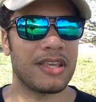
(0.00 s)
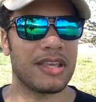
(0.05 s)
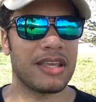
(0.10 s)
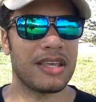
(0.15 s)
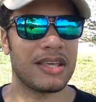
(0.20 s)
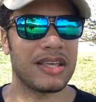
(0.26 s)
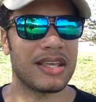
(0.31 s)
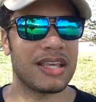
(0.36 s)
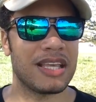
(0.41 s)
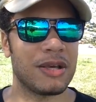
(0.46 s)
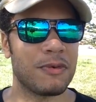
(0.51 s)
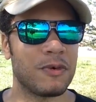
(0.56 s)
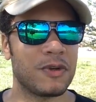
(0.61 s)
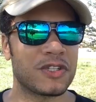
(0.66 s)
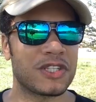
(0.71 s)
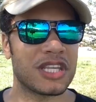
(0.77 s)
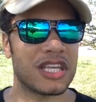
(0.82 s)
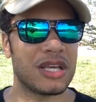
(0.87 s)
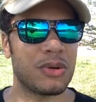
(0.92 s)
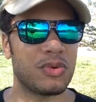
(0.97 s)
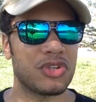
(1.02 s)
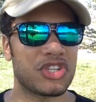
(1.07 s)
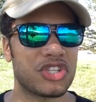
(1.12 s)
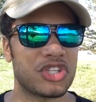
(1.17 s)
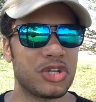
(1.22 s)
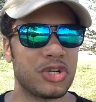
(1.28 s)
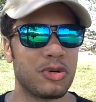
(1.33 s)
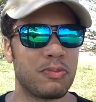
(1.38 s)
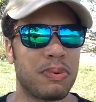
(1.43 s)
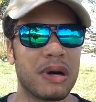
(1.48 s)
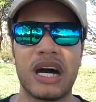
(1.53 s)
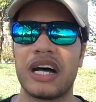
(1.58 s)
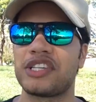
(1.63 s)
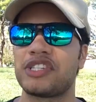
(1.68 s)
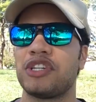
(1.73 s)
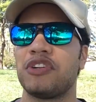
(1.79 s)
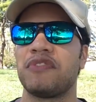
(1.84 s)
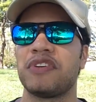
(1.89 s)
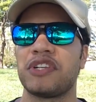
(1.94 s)
it was still
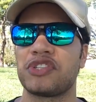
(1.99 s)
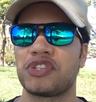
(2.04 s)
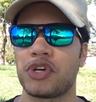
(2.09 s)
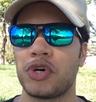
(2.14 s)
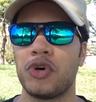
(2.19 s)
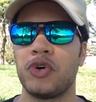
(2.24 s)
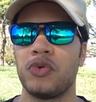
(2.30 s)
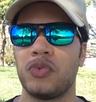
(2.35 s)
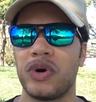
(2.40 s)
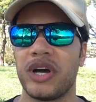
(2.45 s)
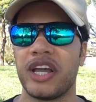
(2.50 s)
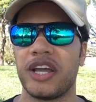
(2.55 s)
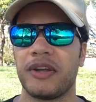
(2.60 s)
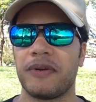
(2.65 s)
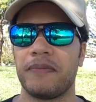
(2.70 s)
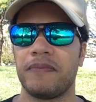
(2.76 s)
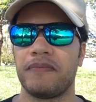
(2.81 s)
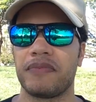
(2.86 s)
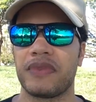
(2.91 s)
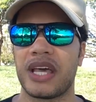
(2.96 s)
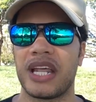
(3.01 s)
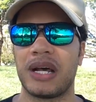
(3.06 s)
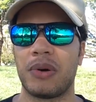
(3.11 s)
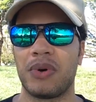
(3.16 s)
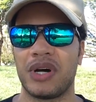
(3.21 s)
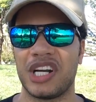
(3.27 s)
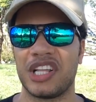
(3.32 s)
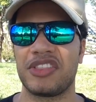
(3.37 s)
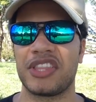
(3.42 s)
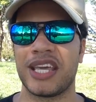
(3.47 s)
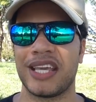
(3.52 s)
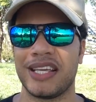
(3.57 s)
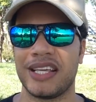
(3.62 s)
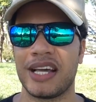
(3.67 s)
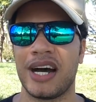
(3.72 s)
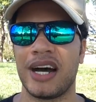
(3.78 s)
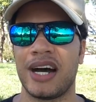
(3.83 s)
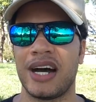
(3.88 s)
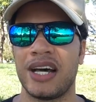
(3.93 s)
positive in its own way. And I want to
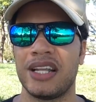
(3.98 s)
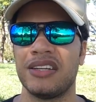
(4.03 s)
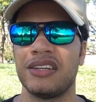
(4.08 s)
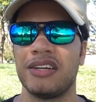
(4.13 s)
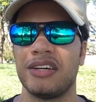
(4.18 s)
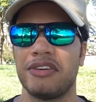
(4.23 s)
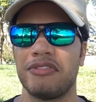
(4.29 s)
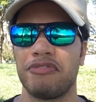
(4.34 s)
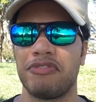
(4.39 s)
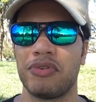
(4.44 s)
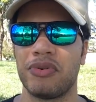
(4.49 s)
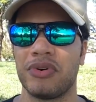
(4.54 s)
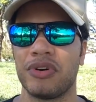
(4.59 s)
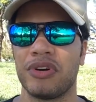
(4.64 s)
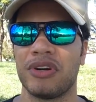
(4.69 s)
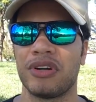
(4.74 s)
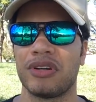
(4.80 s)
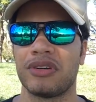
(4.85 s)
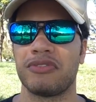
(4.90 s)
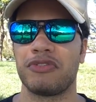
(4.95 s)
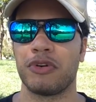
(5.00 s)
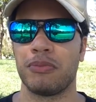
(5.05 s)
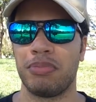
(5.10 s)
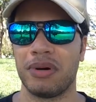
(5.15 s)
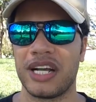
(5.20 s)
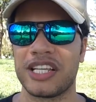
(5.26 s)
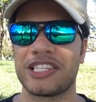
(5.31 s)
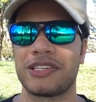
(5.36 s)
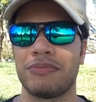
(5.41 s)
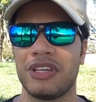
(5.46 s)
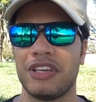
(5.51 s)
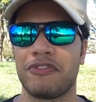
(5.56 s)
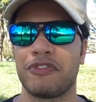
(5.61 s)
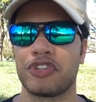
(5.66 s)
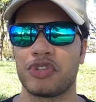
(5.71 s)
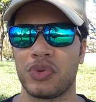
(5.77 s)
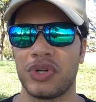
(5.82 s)
thank God for blessing me for